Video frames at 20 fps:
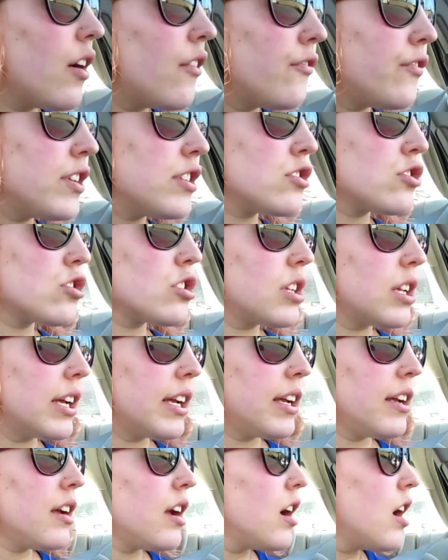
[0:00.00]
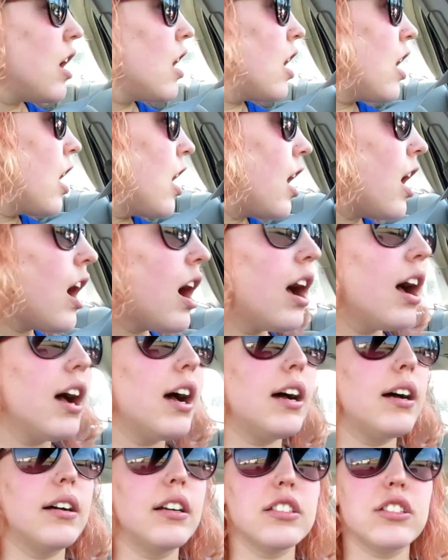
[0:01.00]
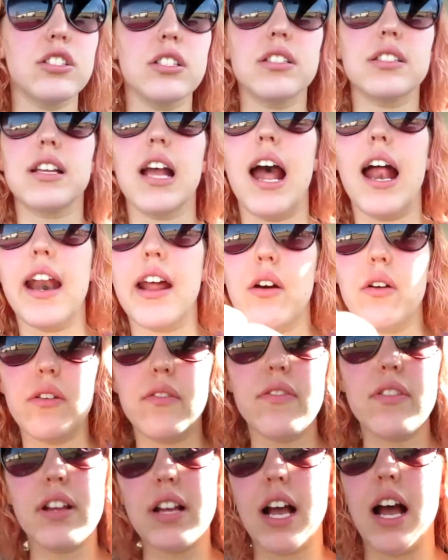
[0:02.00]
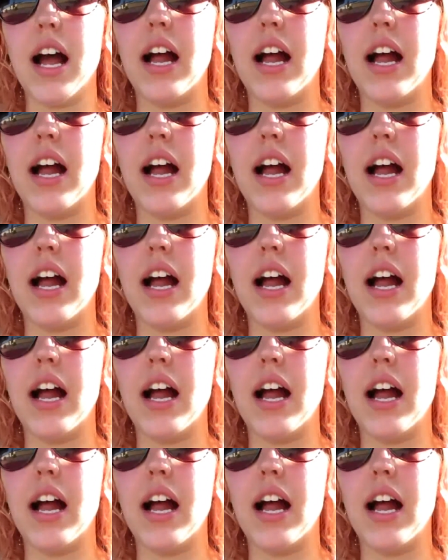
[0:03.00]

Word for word: officially. Uh, just got out of the